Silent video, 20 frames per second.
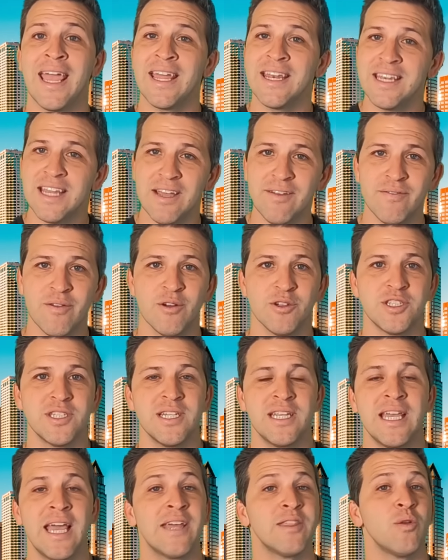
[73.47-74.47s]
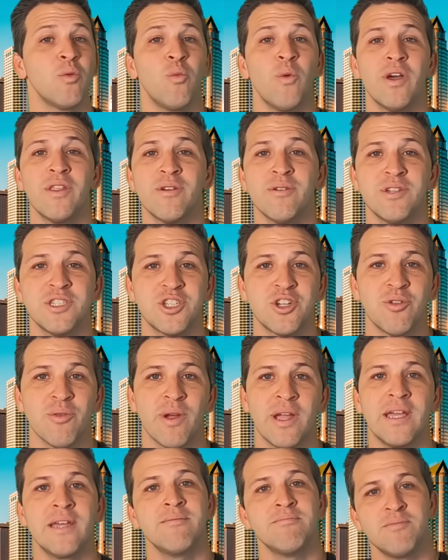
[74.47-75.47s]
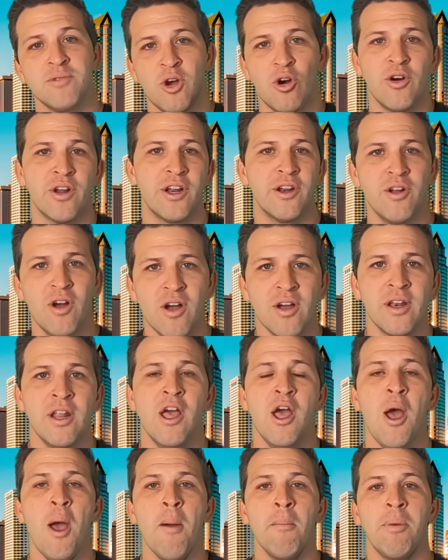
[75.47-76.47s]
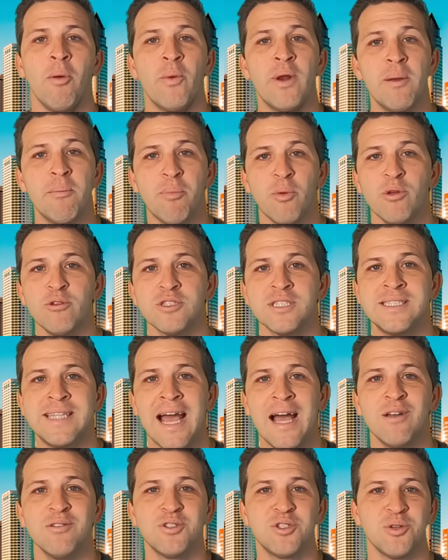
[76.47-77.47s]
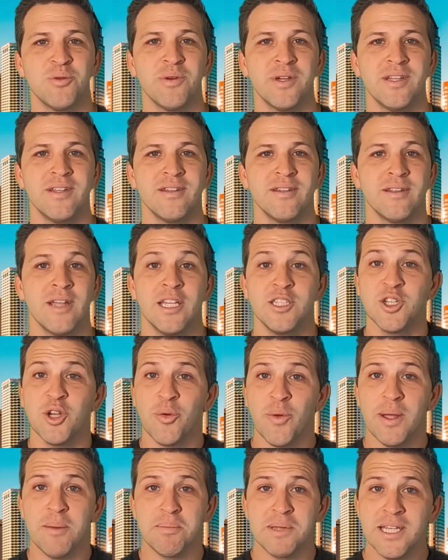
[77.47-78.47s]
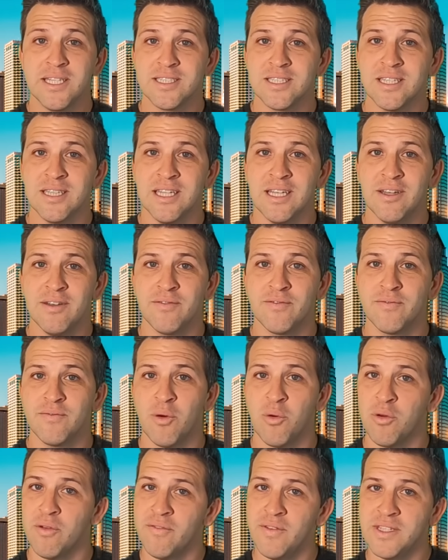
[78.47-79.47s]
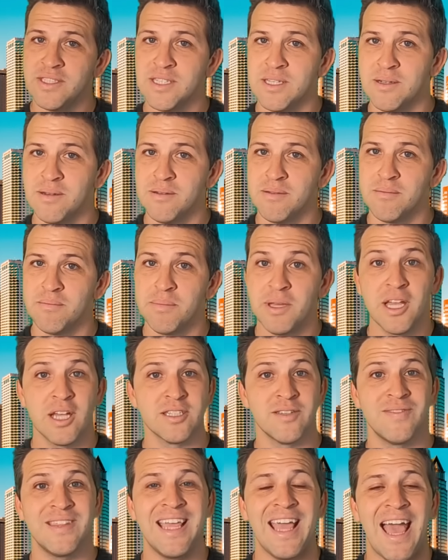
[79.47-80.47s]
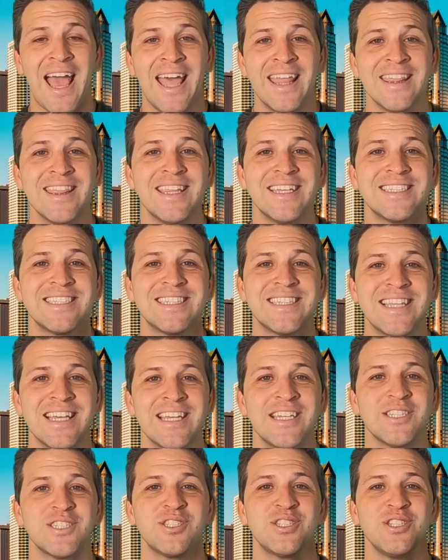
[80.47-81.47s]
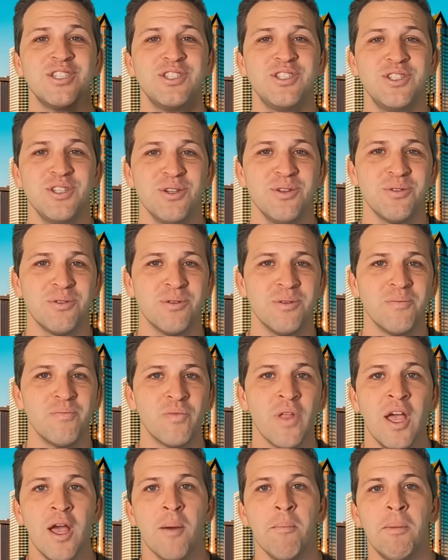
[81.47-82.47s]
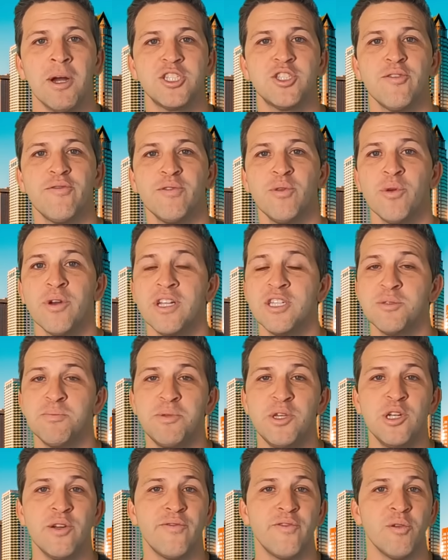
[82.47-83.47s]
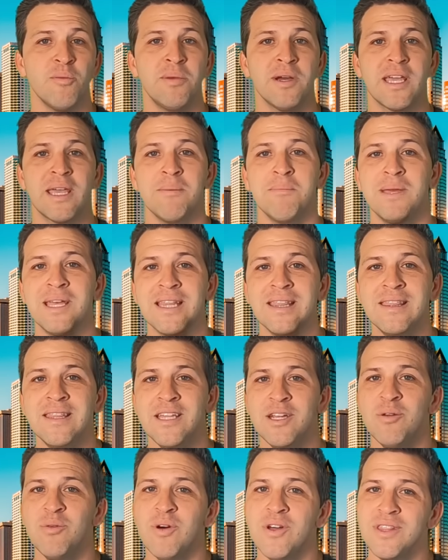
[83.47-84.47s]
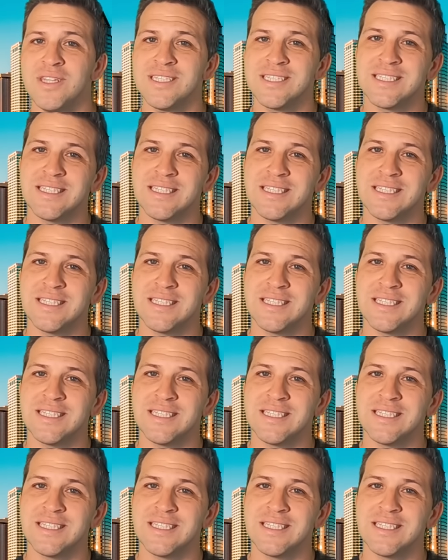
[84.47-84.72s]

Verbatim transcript: and diversity, and the weather is great, and on and on. But when it boils down to it, it's a great place to live or visit because of the endless things to do. Much of Florida is beautiful, but can be a little on the